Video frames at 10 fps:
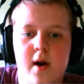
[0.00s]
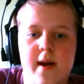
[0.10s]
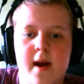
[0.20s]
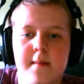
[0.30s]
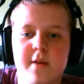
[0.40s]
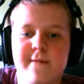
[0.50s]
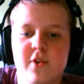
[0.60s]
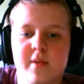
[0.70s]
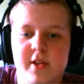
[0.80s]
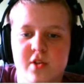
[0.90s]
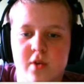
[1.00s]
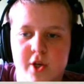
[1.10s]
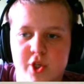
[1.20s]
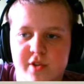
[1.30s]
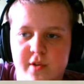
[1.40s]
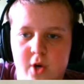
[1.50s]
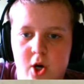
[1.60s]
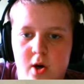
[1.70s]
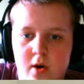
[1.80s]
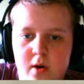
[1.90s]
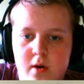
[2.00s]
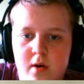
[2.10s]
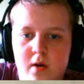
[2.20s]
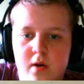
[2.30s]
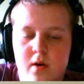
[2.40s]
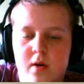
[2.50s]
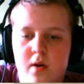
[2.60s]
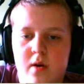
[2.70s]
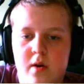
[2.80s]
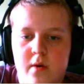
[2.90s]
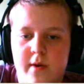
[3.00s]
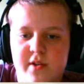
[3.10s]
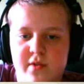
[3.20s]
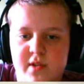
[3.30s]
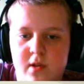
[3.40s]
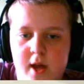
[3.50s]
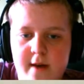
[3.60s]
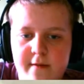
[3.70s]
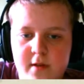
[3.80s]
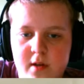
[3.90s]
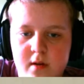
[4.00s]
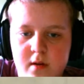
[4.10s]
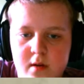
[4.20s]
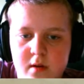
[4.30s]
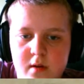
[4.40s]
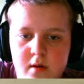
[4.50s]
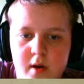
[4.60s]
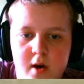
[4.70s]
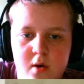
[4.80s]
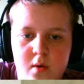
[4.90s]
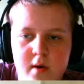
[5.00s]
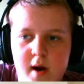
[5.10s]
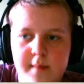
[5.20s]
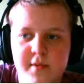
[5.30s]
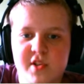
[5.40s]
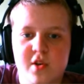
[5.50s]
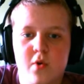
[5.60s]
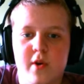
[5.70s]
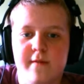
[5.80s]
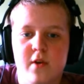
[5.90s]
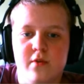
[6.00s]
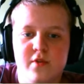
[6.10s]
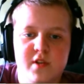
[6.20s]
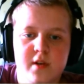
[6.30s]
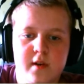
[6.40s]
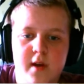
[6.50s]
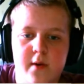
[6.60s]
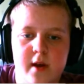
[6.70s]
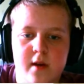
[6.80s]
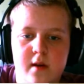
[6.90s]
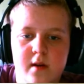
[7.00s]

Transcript: uh, I, I'm confused about this direction so far. Wait, so it's left? No? I'm so confused. Okay, wait.